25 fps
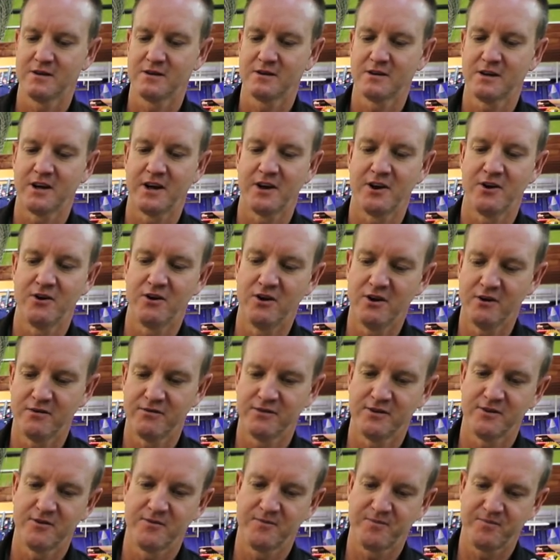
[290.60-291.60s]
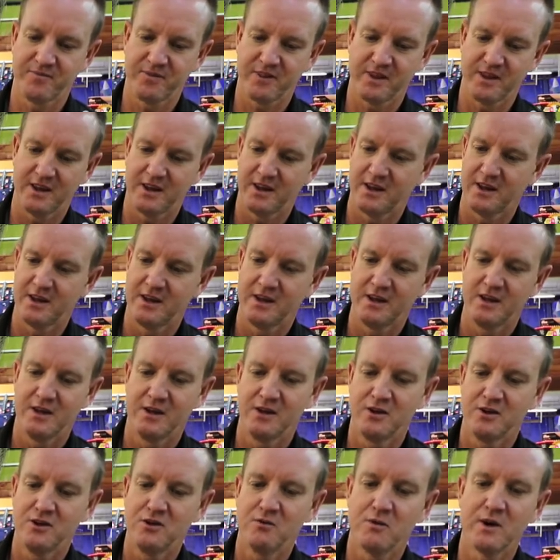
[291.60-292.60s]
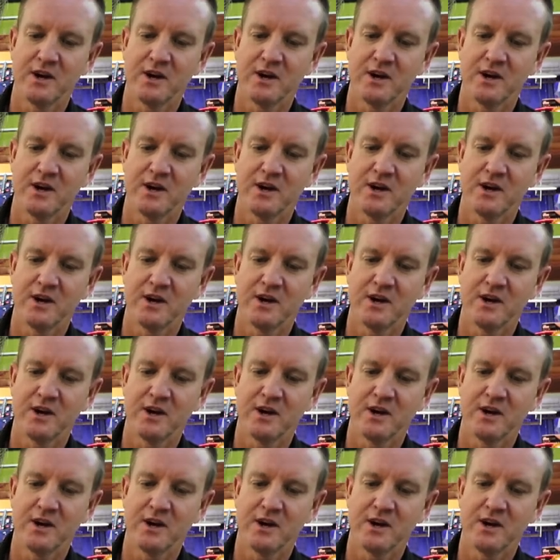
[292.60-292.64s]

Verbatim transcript: cut it off. You